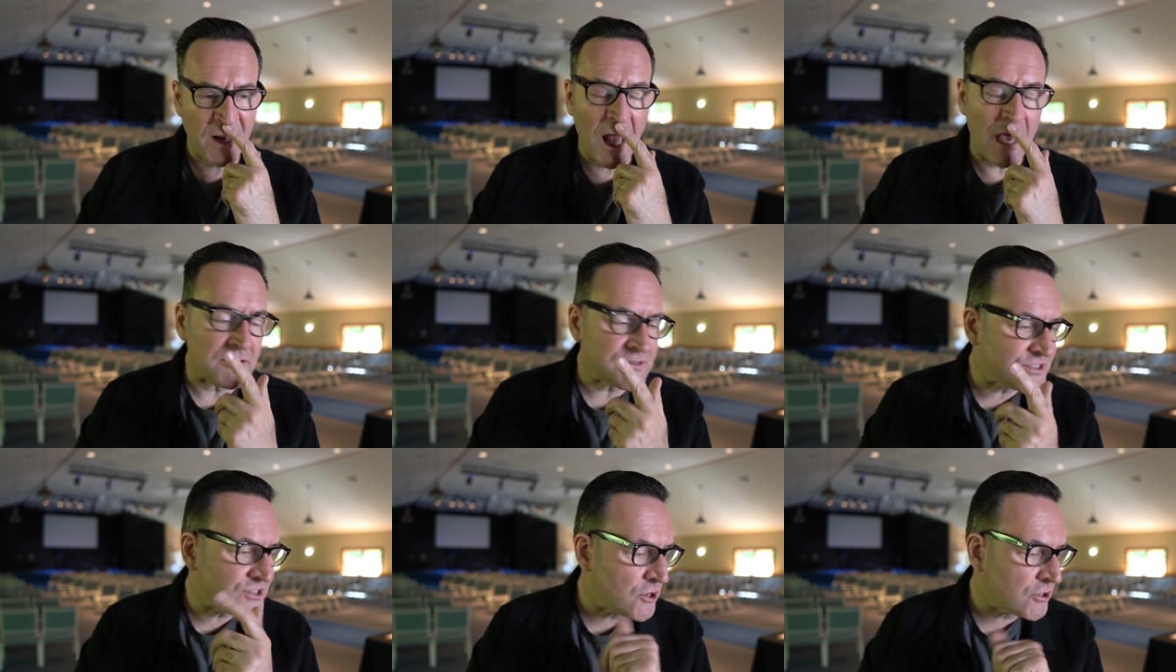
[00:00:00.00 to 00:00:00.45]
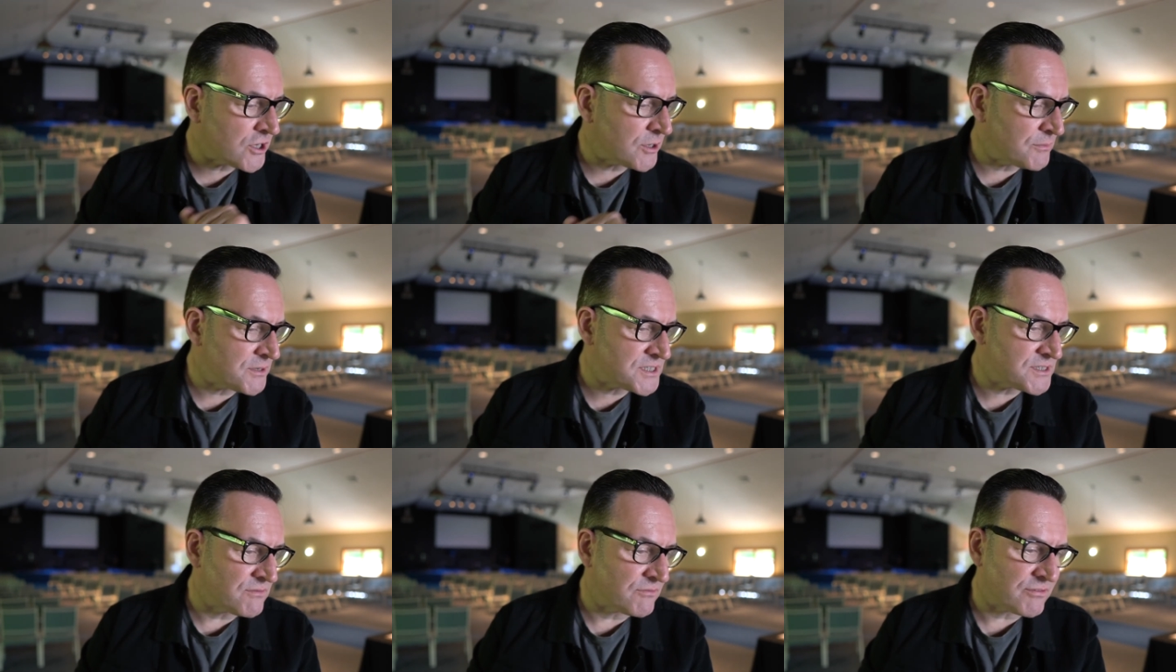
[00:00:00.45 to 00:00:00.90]
I was
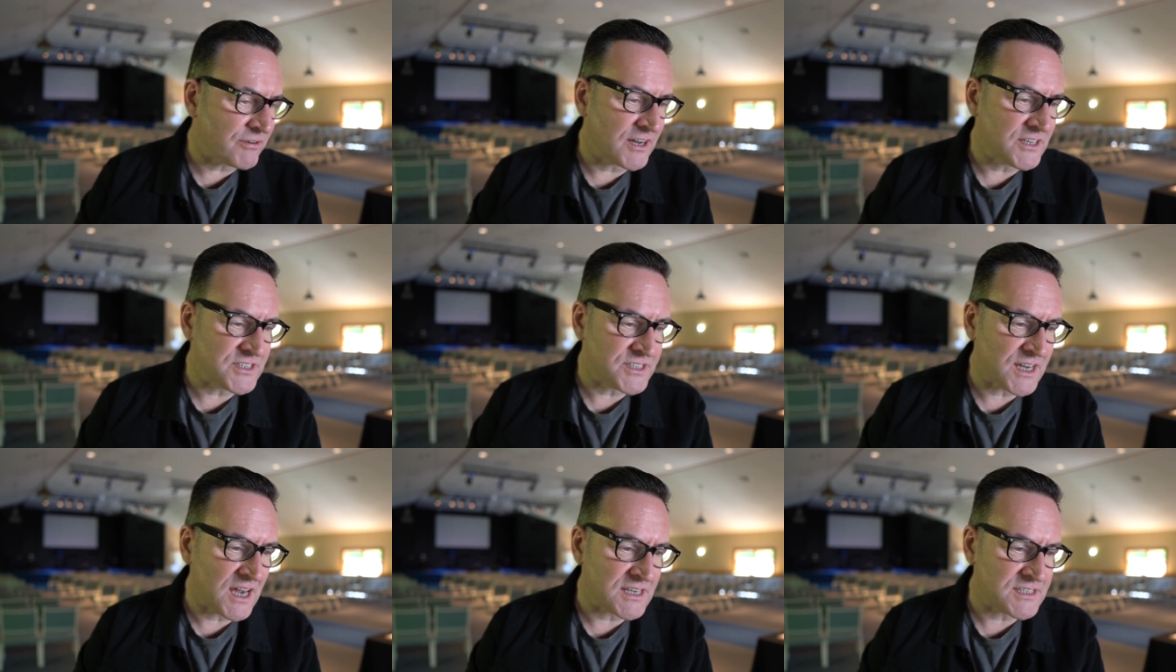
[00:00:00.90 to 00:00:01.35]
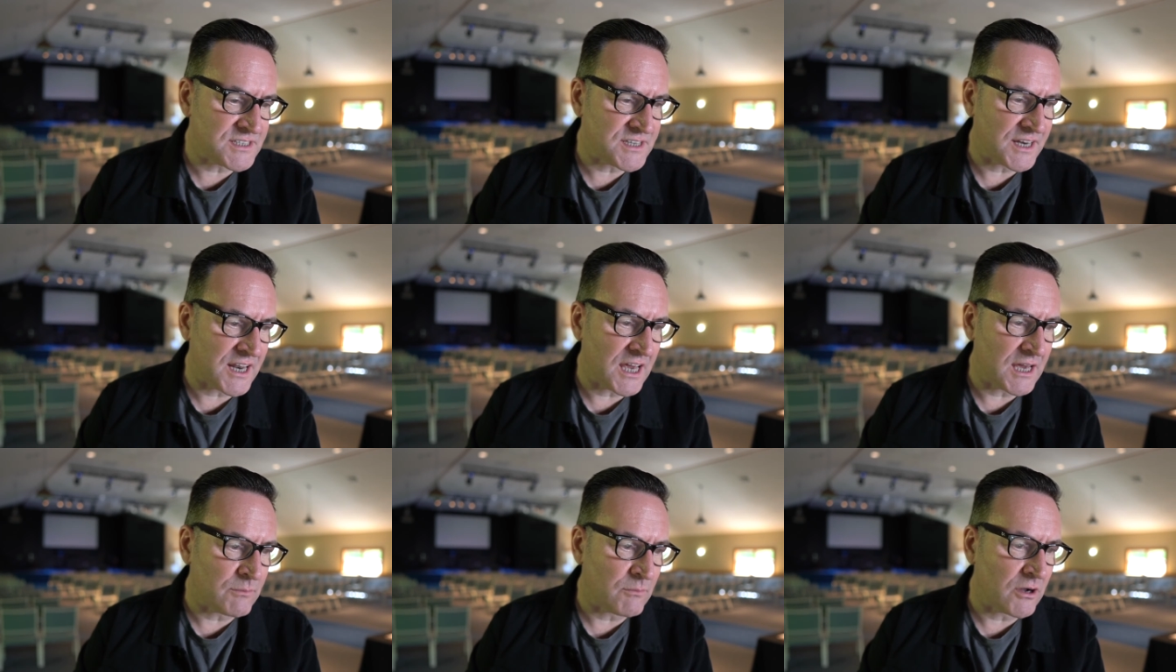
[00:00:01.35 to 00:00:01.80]
talking with some friends
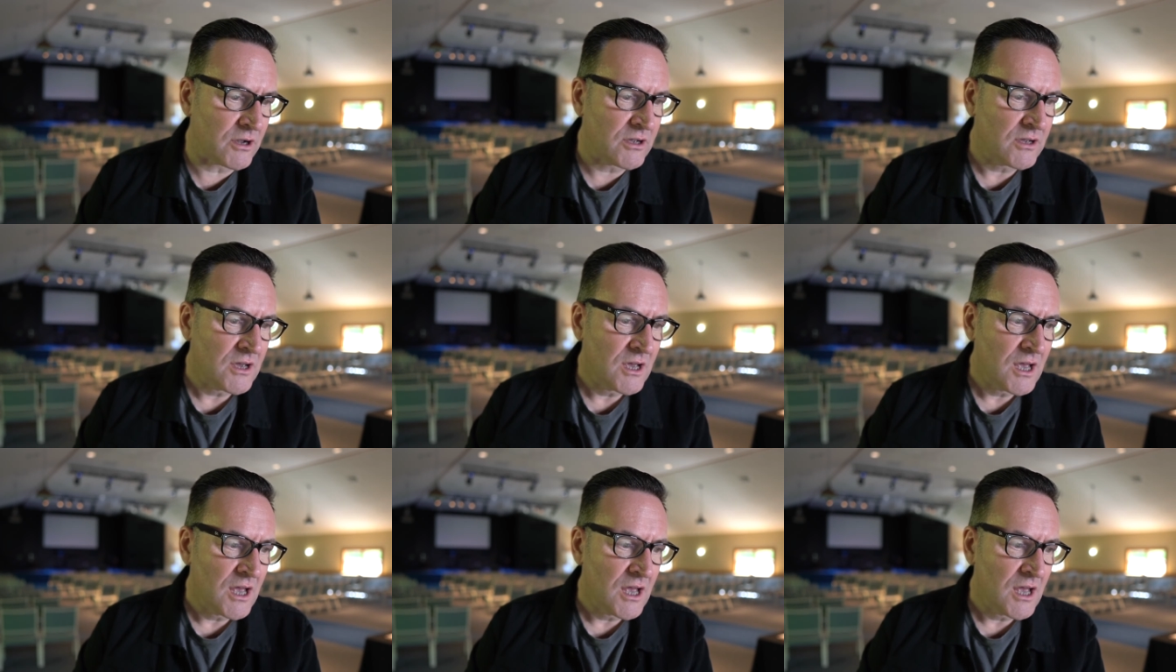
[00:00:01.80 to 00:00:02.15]
yesterday, and we're